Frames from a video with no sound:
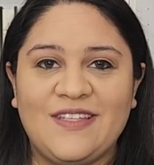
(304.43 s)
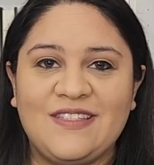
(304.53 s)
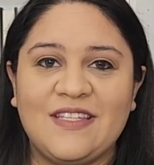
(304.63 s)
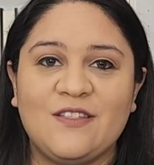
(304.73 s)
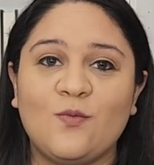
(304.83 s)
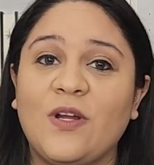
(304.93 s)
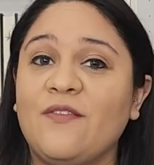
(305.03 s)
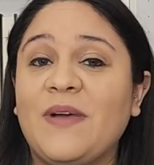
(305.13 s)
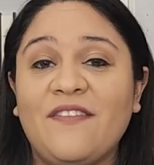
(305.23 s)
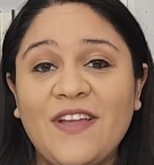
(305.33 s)
This is one of
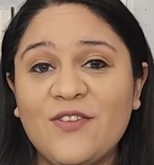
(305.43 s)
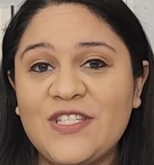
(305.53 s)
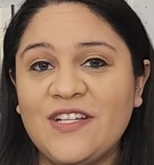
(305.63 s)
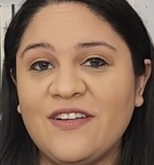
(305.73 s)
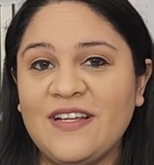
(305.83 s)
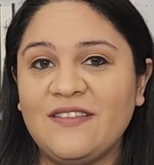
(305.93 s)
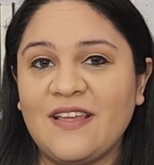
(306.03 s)
my favorite series,